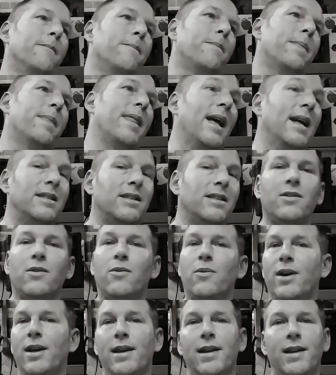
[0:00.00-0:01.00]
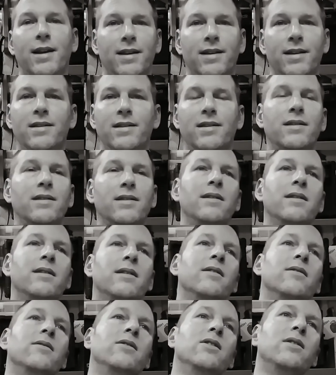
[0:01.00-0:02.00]
That's the way it is. You
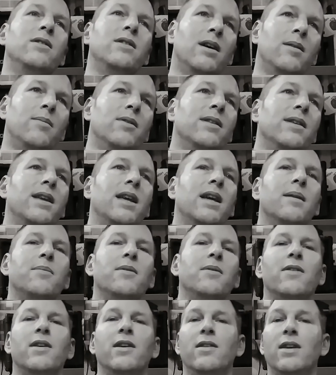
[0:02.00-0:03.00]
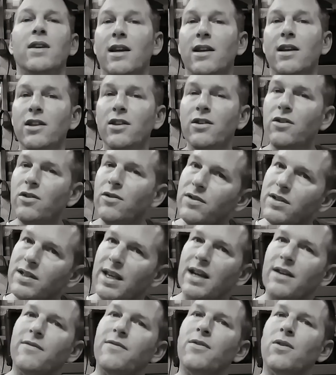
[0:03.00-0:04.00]
know, you double the amplifier. You're not going to use
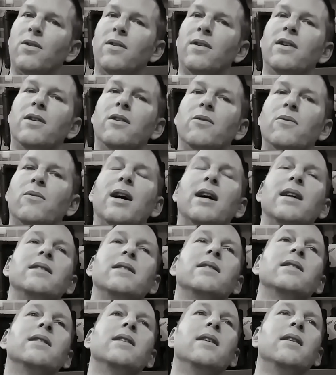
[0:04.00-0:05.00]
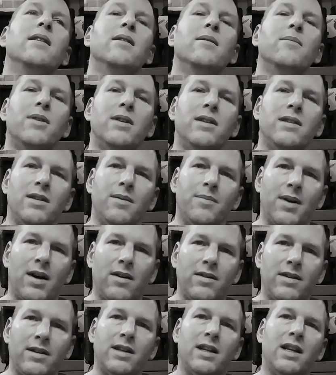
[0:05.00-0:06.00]
that 400 watts, but it's
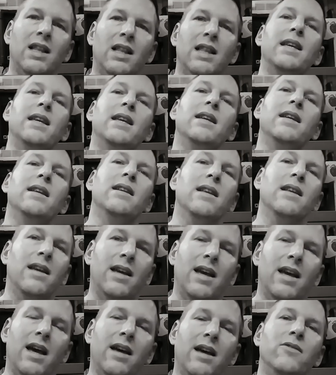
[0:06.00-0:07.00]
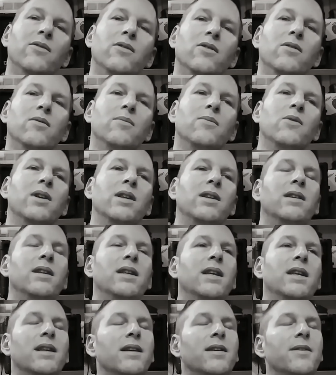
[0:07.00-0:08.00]
about clean headroom when you
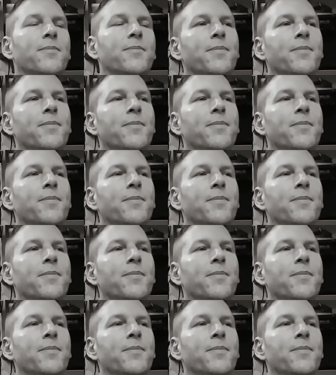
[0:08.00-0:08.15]
need it.